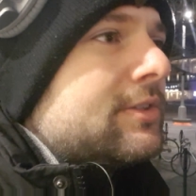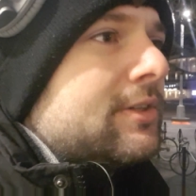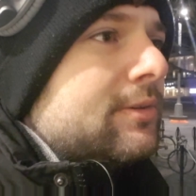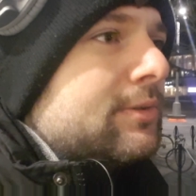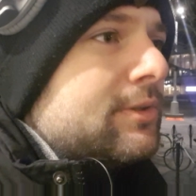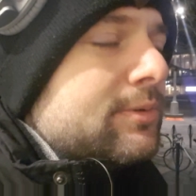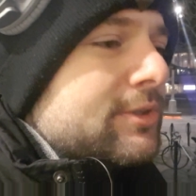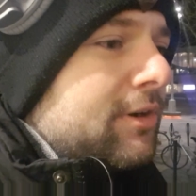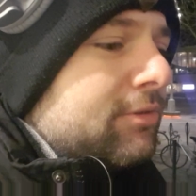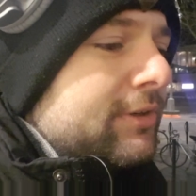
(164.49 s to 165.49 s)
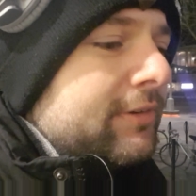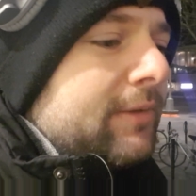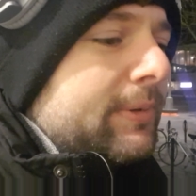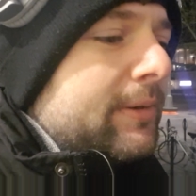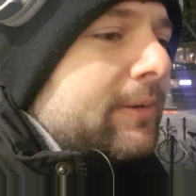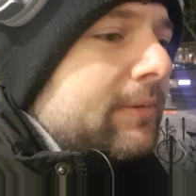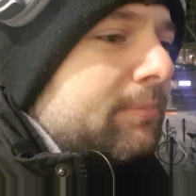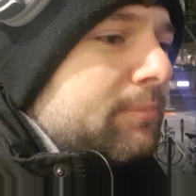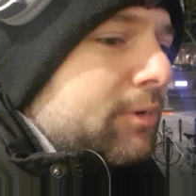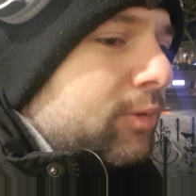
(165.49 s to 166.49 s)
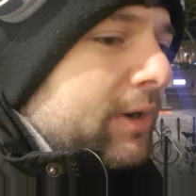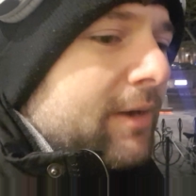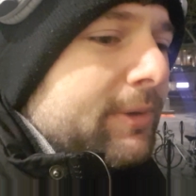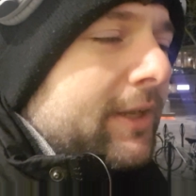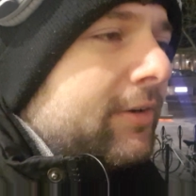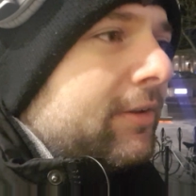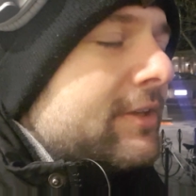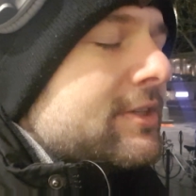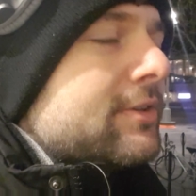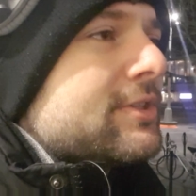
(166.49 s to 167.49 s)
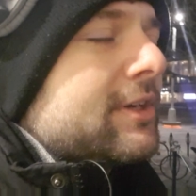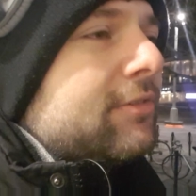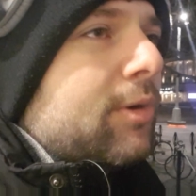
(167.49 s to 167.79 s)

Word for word: to do software development and programming and all this good stuff,